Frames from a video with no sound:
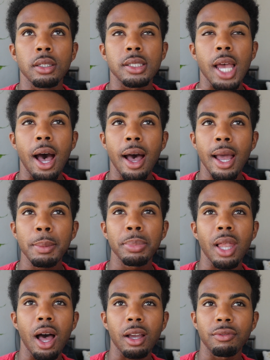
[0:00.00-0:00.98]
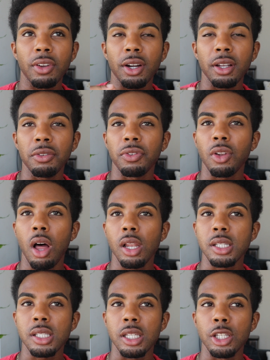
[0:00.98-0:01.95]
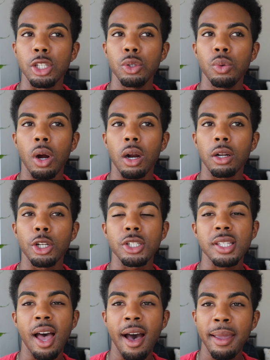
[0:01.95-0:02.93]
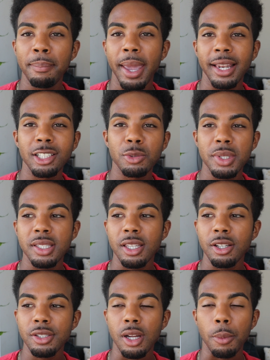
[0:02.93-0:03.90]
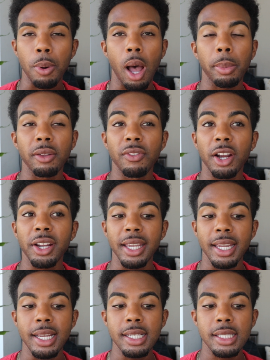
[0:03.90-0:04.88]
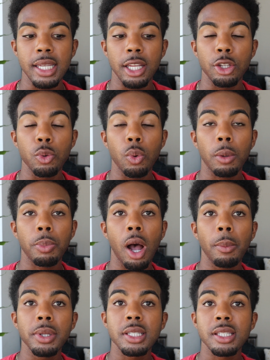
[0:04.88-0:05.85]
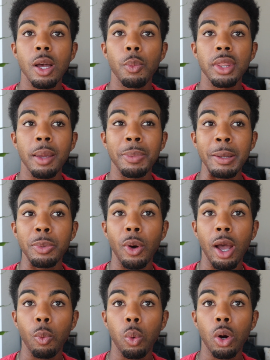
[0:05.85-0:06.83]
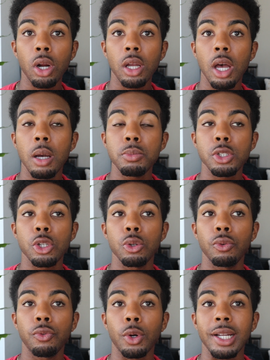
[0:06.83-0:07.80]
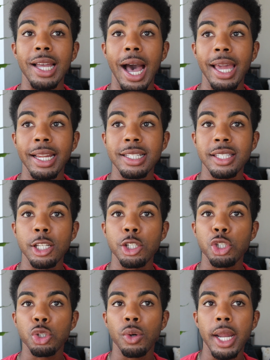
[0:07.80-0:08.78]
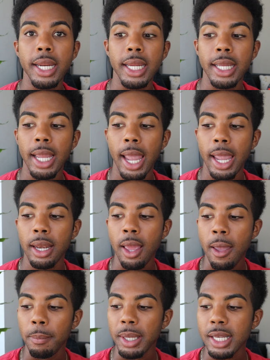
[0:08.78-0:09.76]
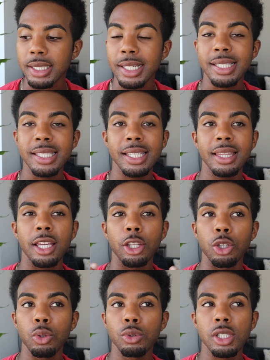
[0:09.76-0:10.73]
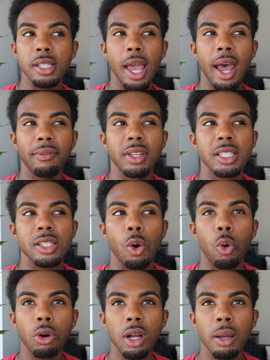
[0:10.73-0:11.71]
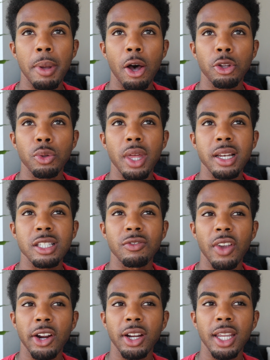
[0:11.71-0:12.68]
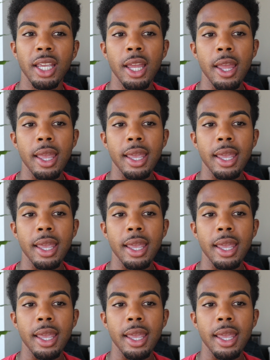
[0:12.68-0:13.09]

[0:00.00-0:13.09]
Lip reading: time block very flawlessly. Your time management skills are probably very easy, and you are probably someone that people at work come to for guidance and training, and because they see that you just have this aura about you that is very